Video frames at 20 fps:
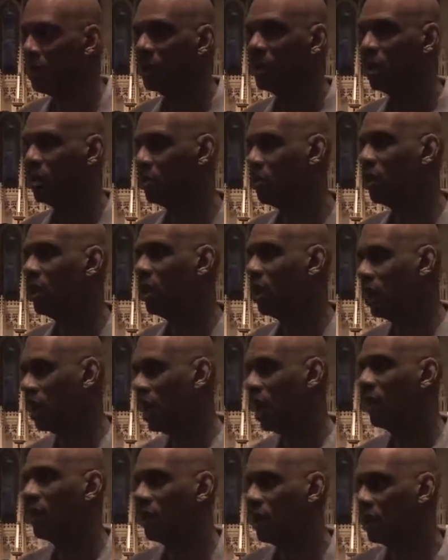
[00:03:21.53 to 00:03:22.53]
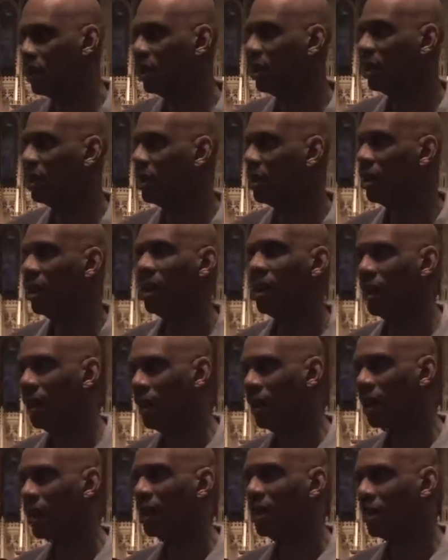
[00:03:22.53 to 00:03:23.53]
It really gave it
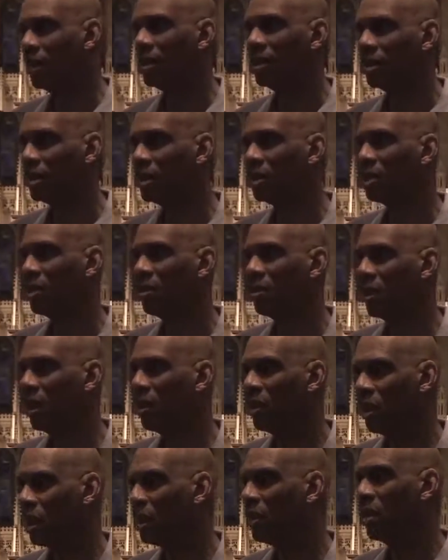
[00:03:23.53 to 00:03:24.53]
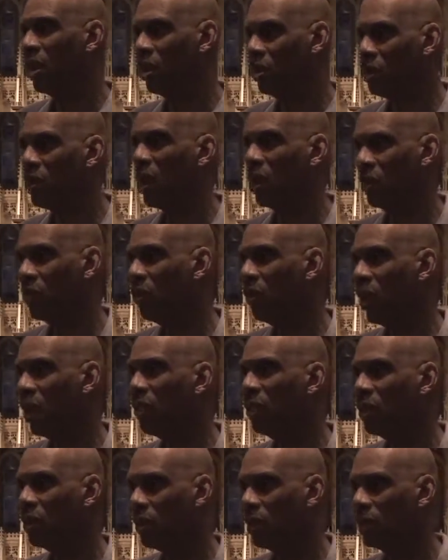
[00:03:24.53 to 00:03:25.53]
a great
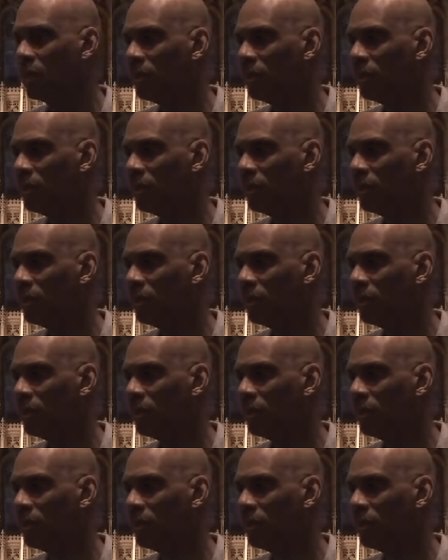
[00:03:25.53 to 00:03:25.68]
flavor.